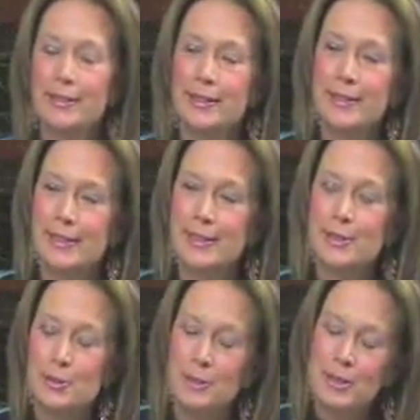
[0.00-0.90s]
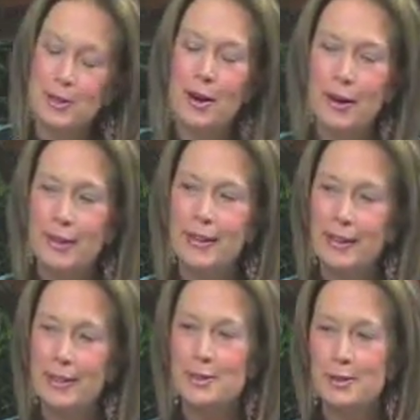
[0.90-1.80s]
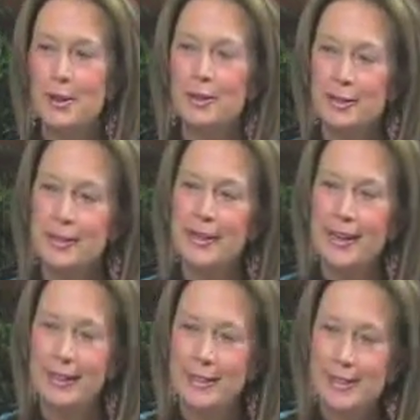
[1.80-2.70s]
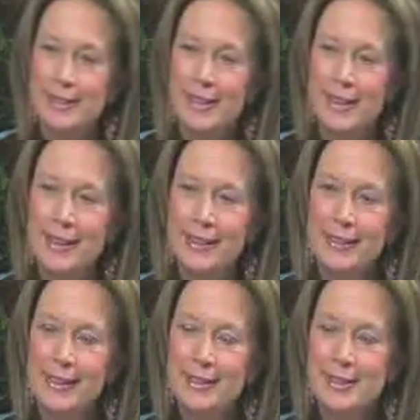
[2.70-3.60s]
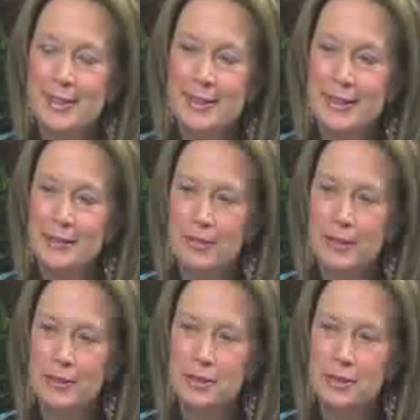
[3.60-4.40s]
the streets are getting salted. That is a significant